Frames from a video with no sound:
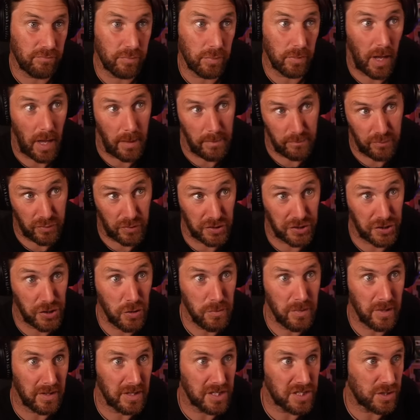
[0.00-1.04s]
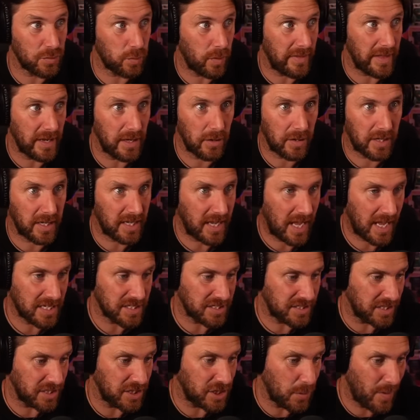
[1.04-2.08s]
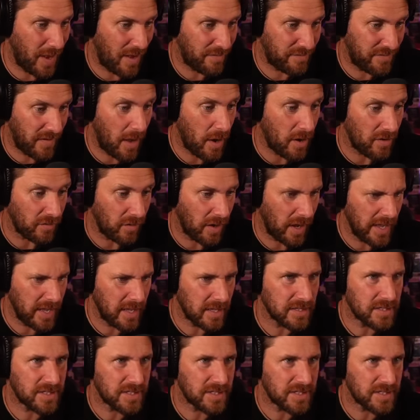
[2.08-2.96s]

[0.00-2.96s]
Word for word: I'm presuming this is what they're looking at as the UFO, right?